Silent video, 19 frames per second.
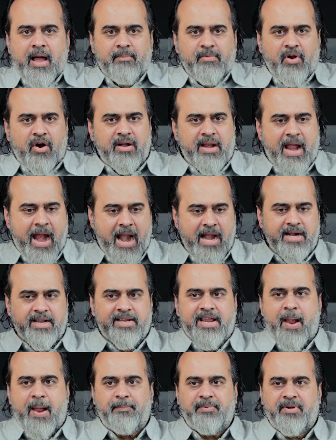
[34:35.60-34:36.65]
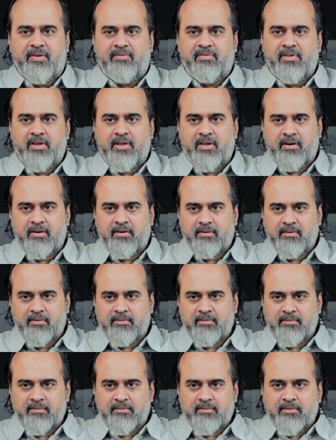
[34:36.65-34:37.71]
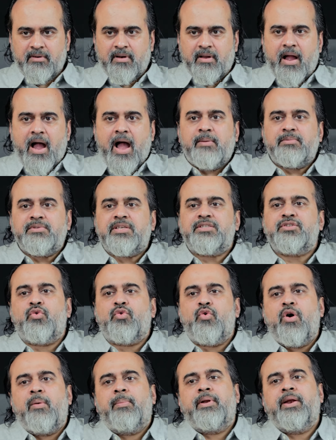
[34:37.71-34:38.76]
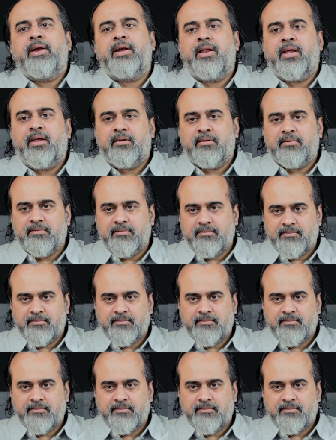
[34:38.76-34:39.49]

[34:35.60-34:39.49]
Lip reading: I am not held captive here. I am just cooperating.